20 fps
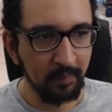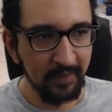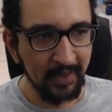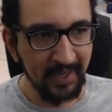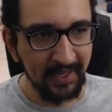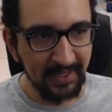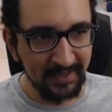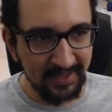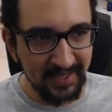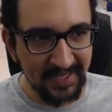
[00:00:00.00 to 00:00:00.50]

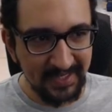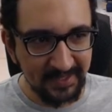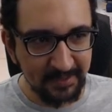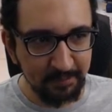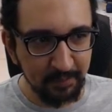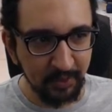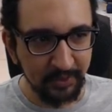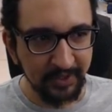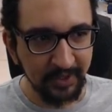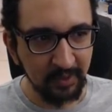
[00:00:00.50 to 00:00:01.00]
in this
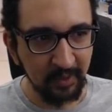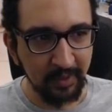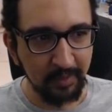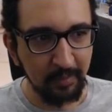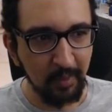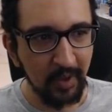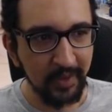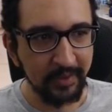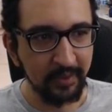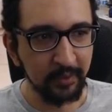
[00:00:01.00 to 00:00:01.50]
particular
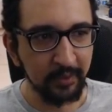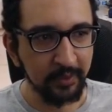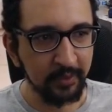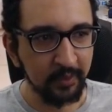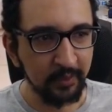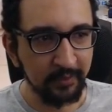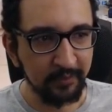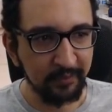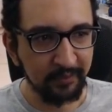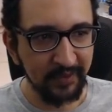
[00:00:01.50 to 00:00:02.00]
model, we
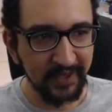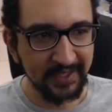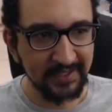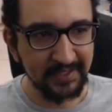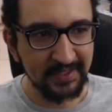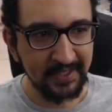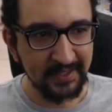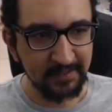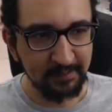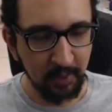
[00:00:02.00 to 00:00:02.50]
could fix
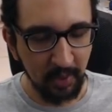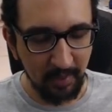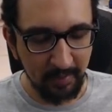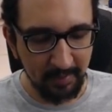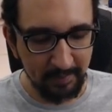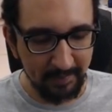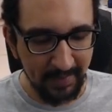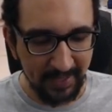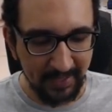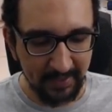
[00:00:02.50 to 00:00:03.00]
this
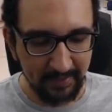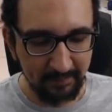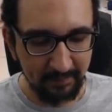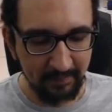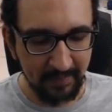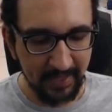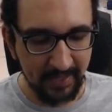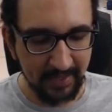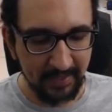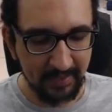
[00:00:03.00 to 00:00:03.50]
problem
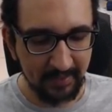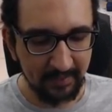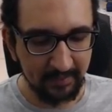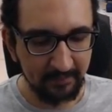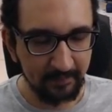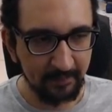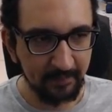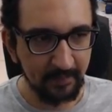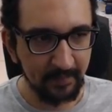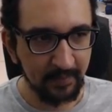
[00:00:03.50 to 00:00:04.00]
by
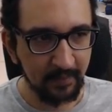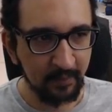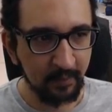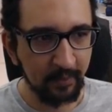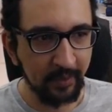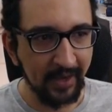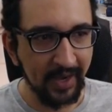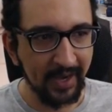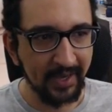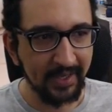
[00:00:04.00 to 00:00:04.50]

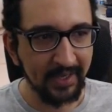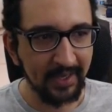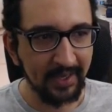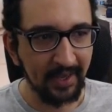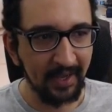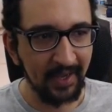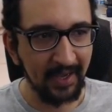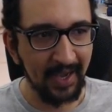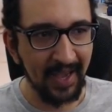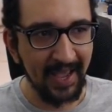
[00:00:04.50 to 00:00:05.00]
creating
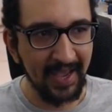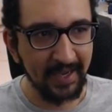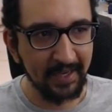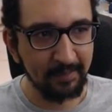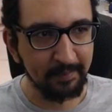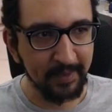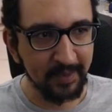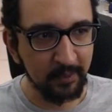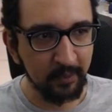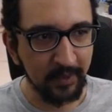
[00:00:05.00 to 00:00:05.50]
a
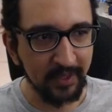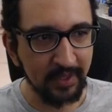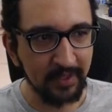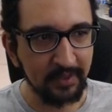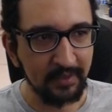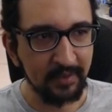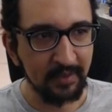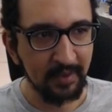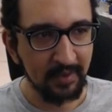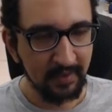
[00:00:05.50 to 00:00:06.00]
line
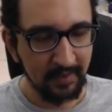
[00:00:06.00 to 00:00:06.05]
between